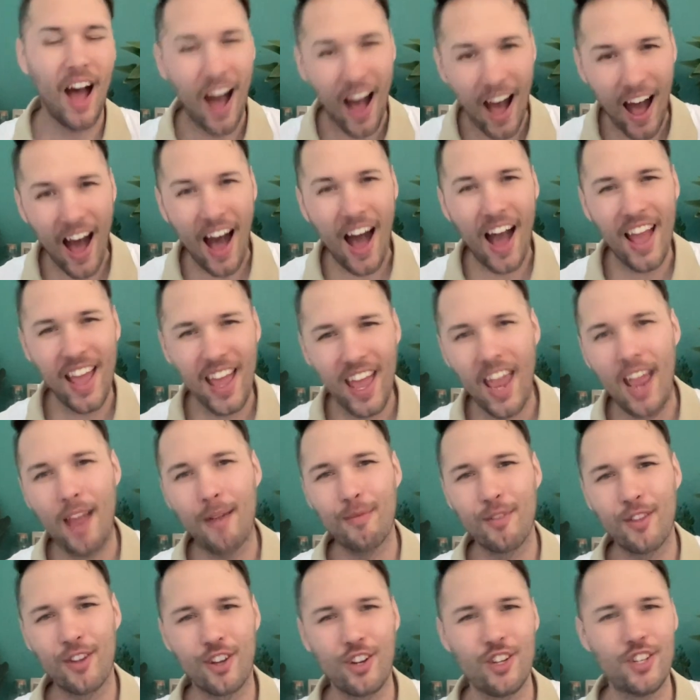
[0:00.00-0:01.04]
I
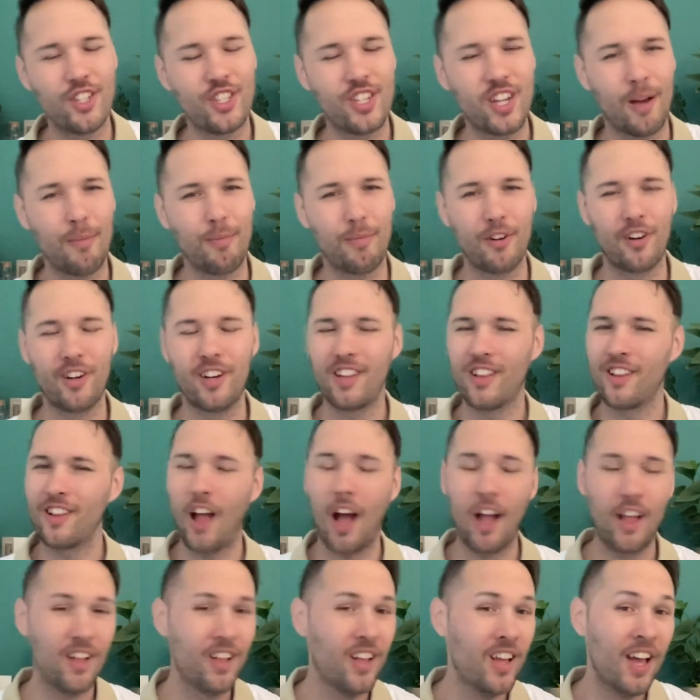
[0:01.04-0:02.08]
am the good shepherd. And
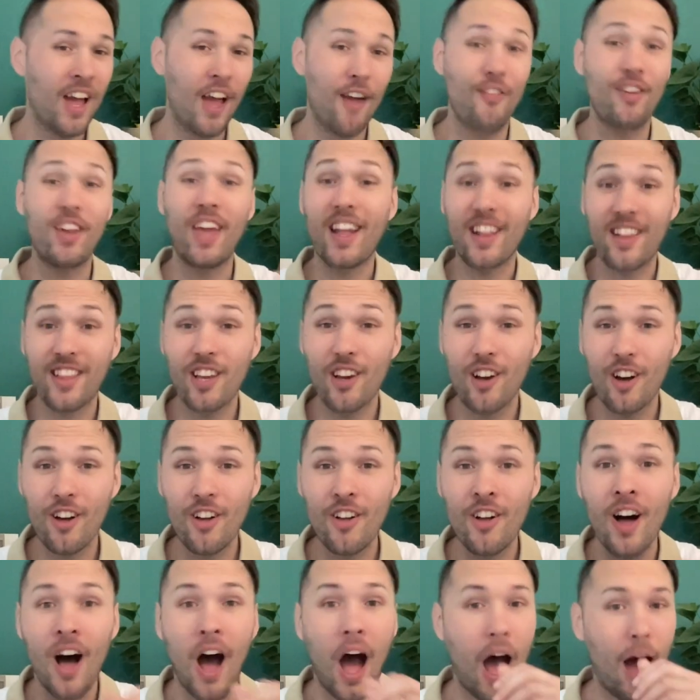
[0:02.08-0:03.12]
if you can't tell,